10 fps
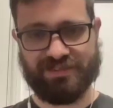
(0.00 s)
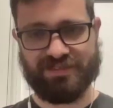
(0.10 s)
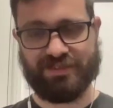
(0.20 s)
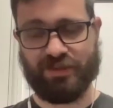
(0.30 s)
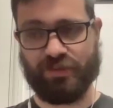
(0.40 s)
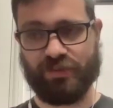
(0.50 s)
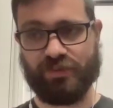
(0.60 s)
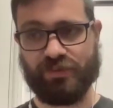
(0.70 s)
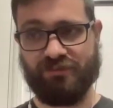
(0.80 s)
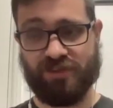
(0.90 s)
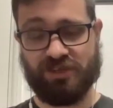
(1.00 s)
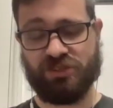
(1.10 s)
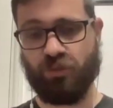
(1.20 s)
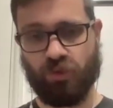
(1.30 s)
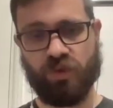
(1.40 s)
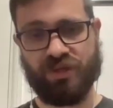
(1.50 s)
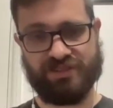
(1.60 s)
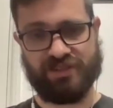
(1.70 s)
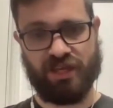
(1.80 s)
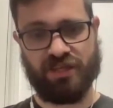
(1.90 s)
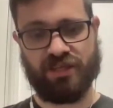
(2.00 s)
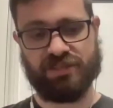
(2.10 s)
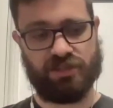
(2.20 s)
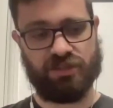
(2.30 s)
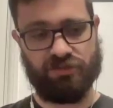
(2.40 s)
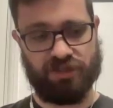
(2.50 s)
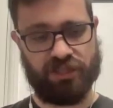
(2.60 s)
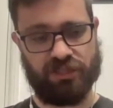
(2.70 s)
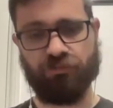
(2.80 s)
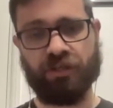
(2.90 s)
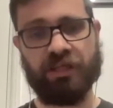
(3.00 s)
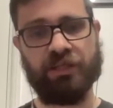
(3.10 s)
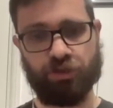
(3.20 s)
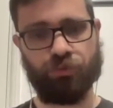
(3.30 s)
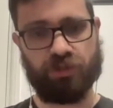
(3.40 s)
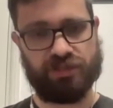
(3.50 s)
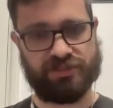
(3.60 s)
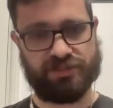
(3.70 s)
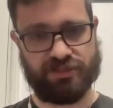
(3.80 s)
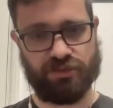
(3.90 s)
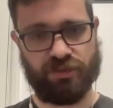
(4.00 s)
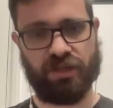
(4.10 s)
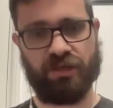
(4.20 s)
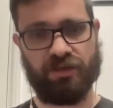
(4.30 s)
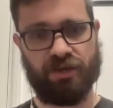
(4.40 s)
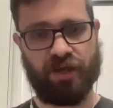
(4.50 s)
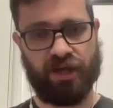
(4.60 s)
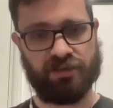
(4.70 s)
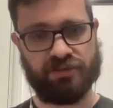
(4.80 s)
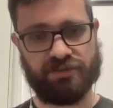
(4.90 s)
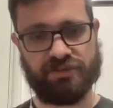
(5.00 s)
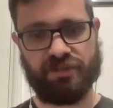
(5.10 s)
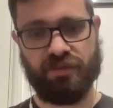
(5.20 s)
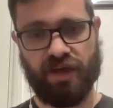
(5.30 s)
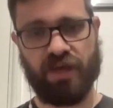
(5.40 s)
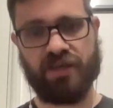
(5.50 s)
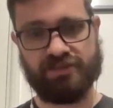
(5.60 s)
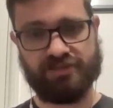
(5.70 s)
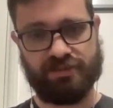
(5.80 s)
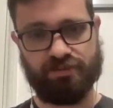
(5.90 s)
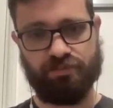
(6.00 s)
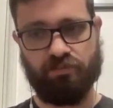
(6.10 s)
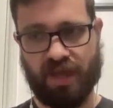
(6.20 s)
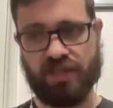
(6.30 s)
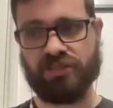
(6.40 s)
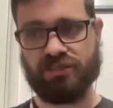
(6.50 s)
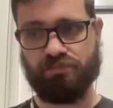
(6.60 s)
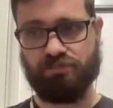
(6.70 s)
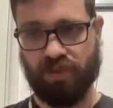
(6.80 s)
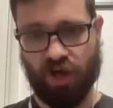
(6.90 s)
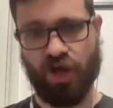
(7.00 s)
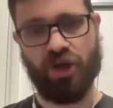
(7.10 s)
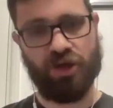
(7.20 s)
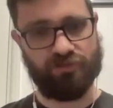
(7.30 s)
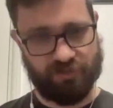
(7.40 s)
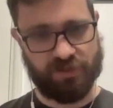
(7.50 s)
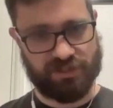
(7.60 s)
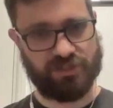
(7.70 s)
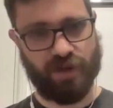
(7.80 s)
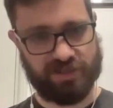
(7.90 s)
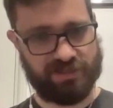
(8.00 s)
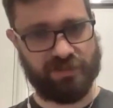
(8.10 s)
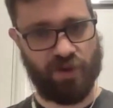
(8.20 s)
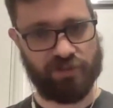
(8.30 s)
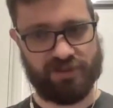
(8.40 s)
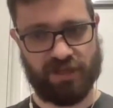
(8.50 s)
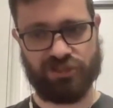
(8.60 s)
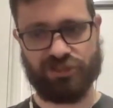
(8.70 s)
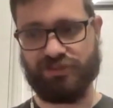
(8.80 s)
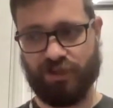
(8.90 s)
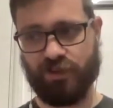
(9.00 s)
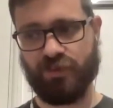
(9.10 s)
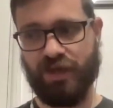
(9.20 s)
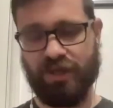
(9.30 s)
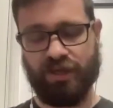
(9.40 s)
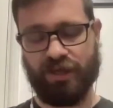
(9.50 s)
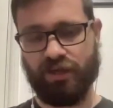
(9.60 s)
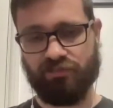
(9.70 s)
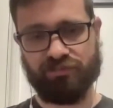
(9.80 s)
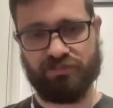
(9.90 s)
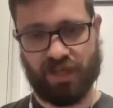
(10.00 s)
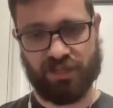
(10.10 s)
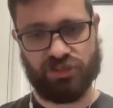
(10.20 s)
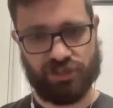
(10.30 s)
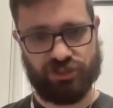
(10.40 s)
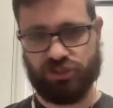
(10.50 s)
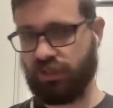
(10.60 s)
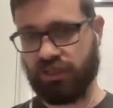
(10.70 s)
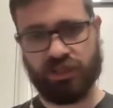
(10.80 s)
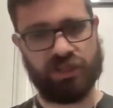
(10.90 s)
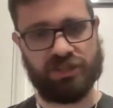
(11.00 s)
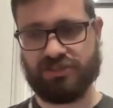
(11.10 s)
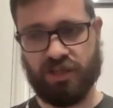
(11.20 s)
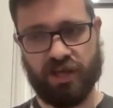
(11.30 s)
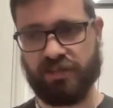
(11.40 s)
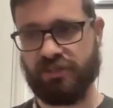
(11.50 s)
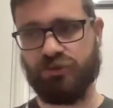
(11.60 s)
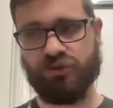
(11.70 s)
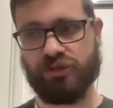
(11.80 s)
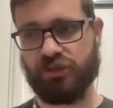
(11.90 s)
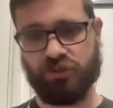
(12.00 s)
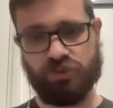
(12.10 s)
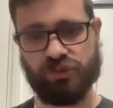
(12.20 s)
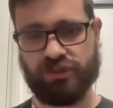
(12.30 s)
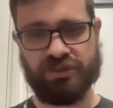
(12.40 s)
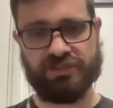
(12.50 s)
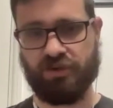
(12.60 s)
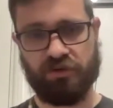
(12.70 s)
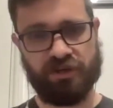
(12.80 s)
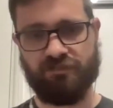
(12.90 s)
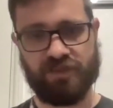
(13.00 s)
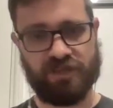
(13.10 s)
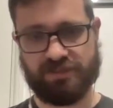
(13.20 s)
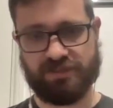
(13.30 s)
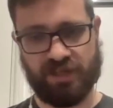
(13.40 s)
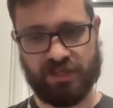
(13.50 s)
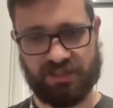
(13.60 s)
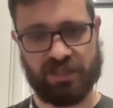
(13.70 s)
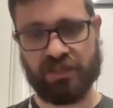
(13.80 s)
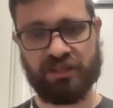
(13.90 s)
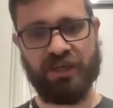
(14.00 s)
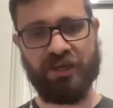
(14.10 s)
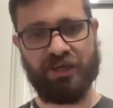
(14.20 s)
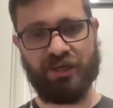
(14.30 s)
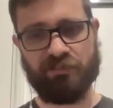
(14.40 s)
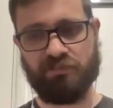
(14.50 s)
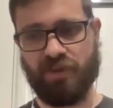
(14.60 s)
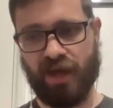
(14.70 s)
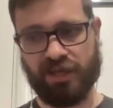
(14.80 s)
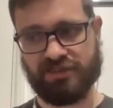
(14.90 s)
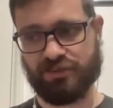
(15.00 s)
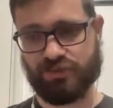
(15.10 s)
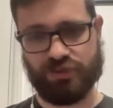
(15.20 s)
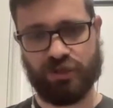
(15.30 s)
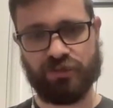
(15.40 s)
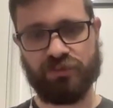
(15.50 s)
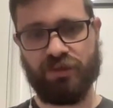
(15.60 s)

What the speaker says: So the first thing we always say is that you need a really good reason to do it, and that is the main part of the interactive email section. So yeah, just chucking in a slider or an accordion is not going to fix anything, and also